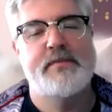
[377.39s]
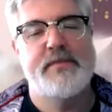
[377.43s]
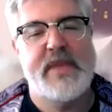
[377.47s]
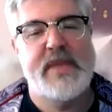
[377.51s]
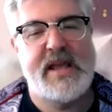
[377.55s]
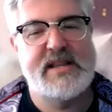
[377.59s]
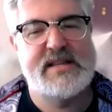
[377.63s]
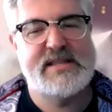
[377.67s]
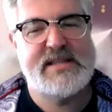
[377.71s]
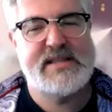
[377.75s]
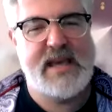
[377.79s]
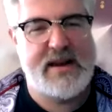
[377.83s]

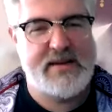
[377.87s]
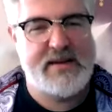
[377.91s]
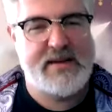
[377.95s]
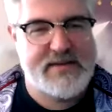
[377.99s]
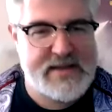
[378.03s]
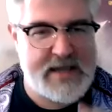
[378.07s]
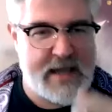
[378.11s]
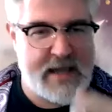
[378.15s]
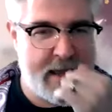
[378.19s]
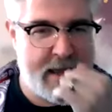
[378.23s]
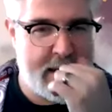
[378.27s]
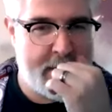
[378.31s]
Instead of
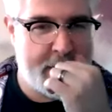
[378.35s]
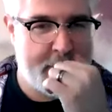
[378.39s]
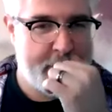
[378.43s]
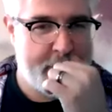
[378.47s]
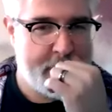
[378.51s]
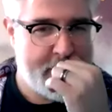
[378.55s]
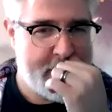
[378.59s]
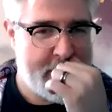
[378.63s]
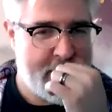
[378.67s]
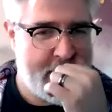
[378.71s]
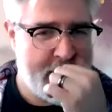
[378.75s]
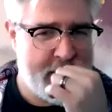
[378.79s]
saying,
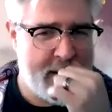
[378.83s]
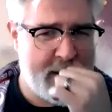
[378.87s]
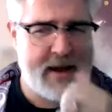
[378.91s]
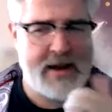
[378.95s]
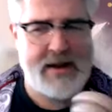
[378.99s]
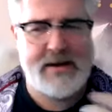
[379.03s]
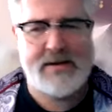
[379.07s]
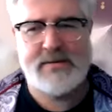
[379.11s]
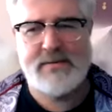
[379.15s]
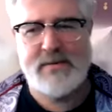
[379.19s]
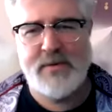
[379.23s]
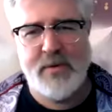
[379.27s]
all
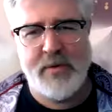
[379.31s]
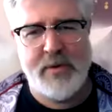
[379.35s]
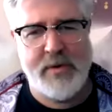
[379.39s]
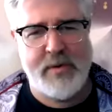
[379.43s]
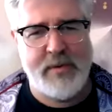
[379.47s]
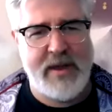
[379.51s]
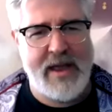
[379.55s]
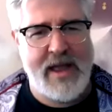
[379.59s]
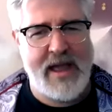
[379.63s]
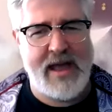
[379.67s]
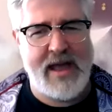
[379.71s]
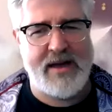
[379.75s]
right, well, what do
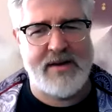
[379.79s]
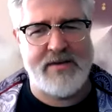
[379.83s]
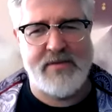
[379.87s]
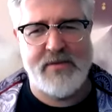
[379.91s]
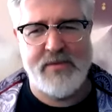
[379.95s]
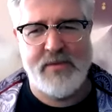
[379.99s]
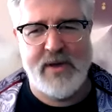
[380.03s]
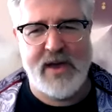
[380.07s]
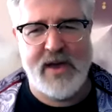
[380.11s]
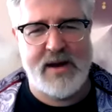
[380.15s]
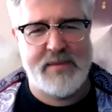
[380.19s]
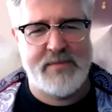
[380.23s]
we have?
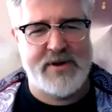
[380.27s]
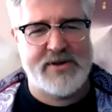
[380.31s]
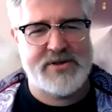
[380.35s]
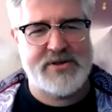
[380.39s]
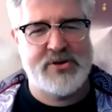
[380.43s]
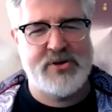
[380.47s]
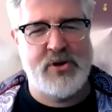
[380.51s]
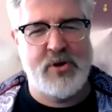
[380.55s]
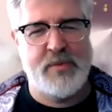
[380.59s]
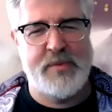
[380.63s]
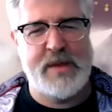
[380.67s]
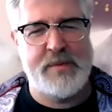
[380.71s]
We got a bunch of
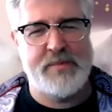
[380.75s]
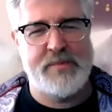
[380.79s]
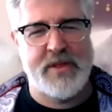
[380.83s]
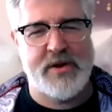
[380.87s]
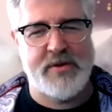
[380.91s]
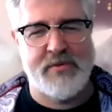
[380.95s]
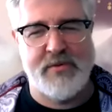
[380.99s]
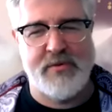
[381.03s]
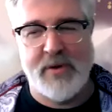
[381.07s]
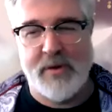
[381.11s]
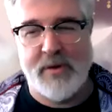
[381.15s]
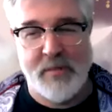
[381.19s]
cool people in
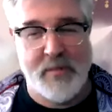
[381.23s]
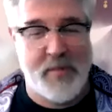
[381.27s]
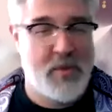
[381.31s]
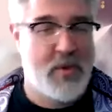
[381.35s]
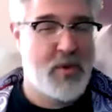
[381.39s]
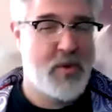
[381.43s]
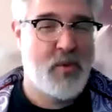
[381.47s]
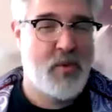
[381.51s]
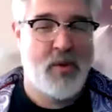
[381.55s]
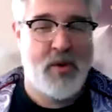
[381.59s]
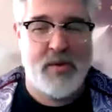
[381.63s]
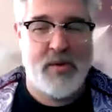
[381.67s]
a room.
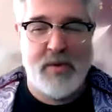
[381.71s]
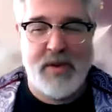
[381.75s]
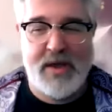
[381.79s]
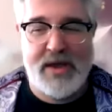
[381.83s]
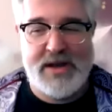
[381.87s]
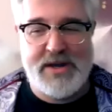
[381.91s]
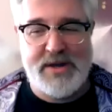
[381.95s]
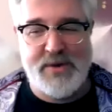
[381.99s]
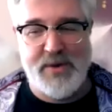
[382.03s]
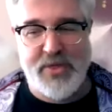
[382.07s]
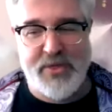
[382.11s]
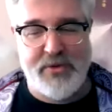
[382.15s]
What are we gonna
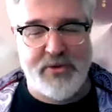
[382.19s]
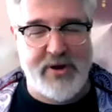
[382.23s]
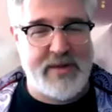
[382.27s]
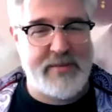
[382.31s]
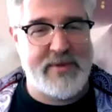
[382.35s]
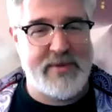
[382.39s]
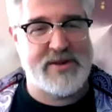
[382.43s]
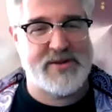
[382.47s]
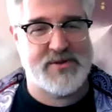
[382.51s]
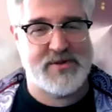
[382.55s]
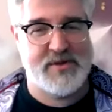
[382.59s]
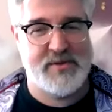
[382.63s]
do with thirty
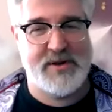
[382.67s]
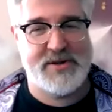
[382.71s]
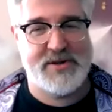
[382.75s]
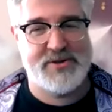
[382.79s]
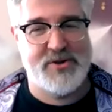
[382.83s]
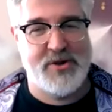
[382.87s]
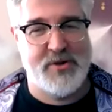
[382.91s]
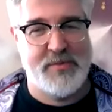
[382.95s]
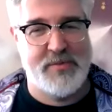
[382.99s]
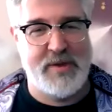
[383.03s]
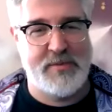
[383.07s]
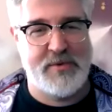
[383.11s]
minutes with a bunch of
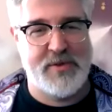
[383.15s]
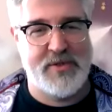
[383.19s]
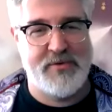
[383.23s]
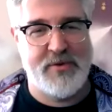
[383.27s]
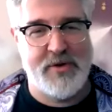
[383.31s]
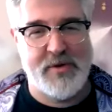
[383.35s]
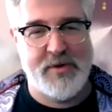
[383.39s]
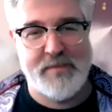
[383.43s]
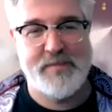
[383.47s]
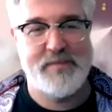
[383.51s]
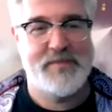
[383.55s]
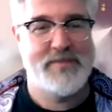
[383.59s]
cool people in the
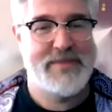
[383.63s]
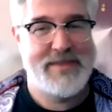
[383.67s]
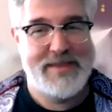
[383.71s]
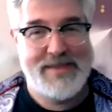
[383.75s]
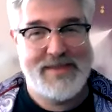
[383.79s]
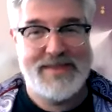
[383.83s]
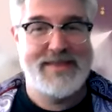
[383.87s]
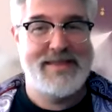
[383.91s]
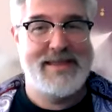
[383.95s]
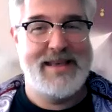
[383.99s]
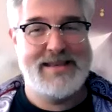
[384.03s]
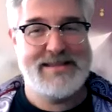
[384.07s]
room?
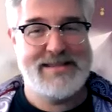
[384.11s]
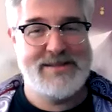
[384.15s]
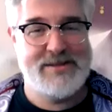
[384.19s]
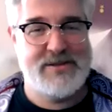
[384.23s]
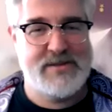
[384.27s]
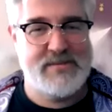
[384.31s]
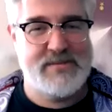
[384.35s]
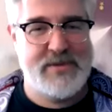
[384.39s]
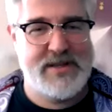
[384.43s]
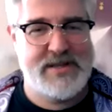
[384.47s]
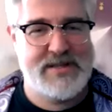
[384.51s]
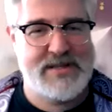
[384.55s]
let's do
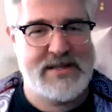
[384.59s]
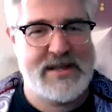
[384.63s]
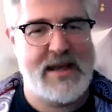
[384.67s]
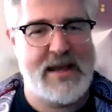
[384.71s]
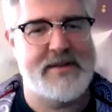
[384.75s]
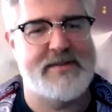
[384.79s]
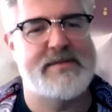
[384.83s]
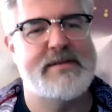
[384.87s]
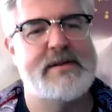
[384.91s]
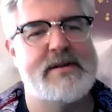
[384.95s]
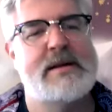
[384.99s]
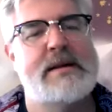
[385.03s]
some good stuff.